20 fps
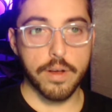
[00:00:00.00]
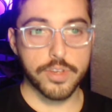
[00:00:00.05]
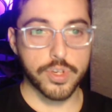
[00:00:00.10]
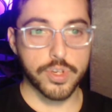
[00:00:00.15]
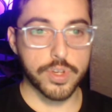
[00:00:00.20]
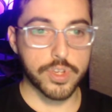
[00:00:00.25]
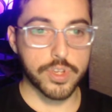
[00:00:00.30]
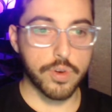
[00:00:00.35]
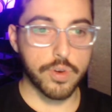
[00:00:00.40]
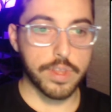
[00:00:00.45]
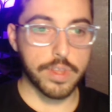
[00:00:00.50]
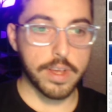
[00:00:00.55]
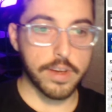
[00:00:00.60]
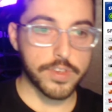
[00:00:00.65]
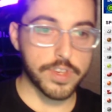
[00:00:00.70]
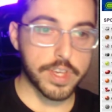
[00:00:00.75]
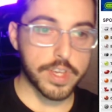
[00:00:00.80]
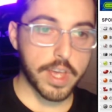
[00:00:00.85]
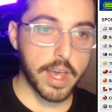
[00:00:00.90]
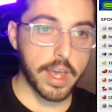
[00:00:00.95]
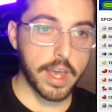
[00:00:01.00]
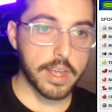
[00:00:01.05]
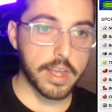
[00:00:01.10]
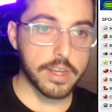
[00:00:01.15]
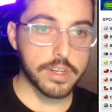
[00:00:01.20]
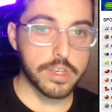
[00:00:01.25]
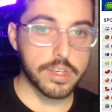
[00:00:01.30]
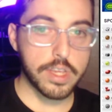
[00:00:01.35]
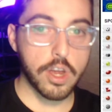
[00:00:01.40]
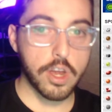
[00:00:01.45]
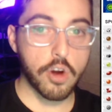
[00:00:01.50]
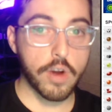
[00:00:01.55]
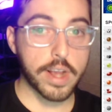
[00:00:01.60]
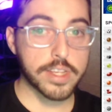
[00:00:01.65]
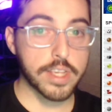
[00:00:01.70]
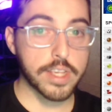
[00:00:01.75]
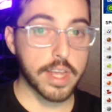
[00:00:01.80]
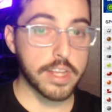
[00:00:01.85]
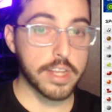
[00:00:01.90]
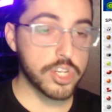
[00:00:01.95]
let's go to the LCK.
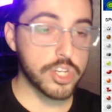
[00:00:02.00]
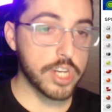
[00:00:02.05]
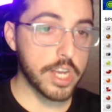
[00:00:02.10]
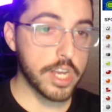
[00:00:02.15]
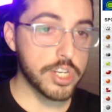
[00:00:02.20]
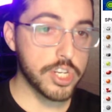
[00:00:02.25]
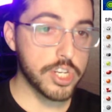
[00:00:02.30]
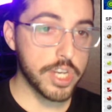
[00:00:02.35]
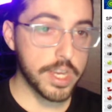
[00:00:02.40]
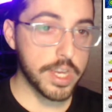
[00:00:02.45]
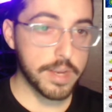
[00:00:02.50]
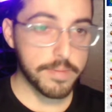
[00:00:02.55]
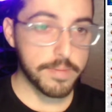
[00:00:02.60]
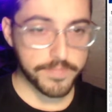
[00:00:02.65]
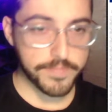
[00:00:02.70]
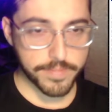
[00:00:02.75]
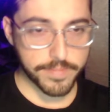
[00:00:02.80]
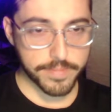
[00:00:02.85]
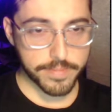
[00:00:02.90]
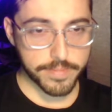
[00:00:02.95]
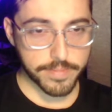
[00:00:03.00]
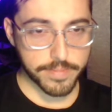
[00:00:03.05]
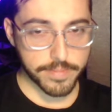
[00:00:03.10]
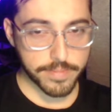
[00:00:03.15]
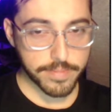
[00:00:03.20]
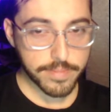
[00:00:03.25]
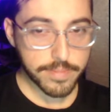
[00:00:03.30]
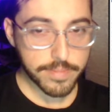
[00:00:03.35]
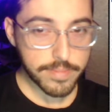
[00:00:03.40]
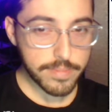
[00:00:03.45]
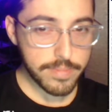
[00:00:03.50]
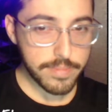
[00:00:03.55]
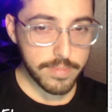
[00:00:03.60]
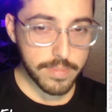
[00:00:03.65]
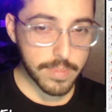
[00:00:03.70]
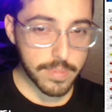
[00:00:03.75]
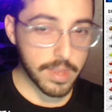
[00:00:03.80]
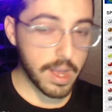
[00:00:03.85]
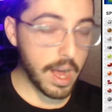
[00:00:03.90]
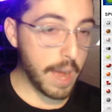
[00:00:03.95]
DRX against Gen.G.
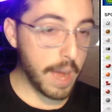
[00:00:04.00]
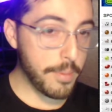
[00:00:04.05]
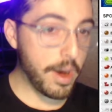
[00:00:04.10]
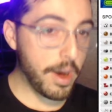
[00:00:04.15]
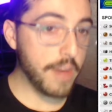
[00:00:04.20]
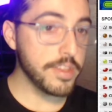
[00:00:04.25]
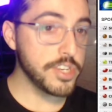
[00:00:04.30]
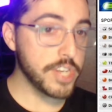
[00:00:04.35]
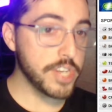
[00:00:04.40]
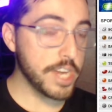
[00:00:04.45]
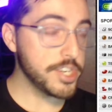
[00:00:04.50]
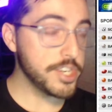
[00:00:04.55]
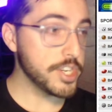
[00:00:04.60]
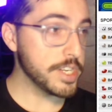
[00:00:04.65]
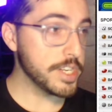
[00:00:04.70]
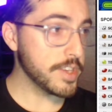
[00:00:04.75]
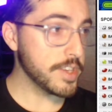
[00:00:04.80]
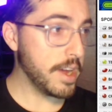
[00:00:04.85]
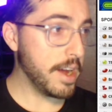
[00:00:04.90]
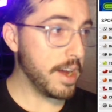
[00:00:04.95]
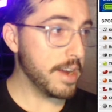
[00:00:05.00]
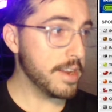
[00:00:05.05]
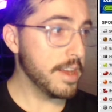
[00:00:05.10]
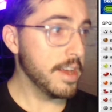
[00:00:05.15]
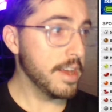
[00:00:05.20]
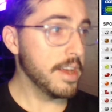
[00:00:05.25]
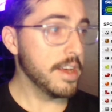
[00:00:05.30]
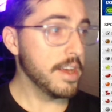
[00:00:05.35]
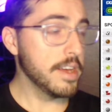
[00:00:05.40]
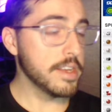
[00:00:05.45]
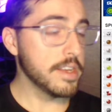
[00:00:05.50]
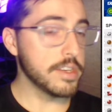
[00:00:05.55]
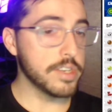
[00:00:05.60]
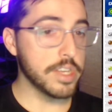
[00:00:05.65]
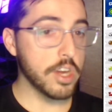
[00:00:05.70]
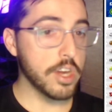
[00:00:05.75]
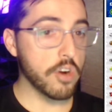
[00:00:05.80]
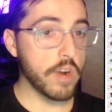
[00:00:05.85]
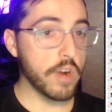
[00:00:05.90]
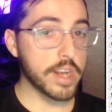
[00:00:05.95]
I'm on the Gen.G side.
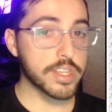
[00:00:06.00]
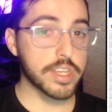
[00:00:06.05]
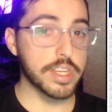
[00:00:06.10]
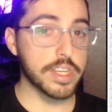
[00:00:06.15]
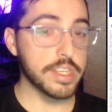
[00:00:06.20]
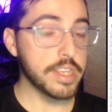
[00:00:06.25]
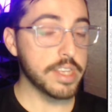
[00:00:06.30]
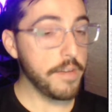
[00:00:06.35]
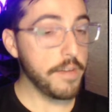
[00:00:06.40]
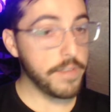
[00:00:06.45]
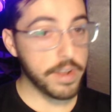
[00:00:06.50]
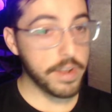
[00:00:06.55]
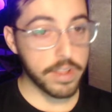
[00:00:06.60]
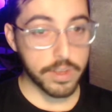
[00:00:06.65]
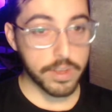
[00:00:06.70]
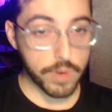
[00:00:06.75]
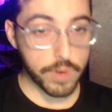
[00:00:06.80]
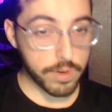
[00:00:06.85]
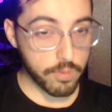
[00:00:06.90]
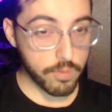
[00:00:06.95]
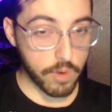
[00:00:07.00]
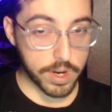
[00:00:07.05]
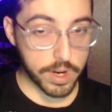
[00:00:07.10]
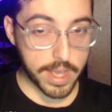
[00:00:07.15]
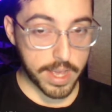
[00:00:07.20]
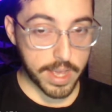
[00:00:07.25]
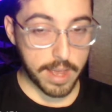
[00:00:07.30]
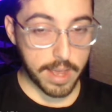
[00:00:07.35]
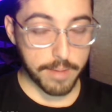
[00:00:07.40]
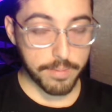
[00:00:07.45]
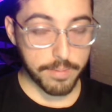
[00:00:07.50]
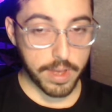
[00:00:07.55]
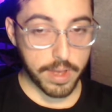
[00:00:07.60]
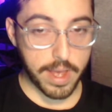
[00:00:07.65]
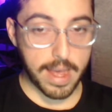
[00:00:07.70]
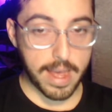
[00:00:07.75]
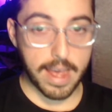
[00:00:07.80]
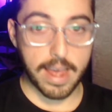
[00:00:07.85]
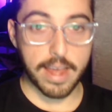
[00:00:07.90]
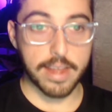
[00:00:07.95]
DRX can definitely win one game,
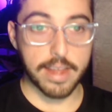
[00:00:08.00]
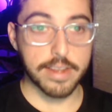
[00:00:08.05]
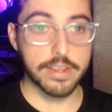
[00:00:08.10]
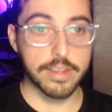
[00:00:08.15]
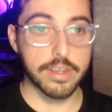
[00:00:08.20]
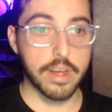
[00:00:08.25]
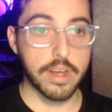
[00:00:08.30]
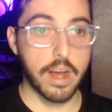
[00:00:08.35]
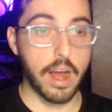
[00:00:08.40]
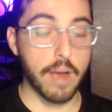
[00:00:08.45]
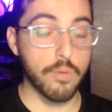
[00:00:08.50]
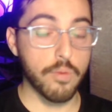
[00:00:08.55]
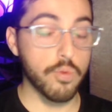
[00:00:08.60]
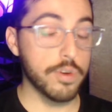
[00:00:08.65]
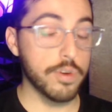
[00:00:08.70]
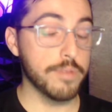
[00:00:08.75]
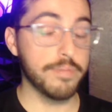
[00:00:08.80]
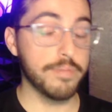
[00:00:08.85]
and I wouldn't be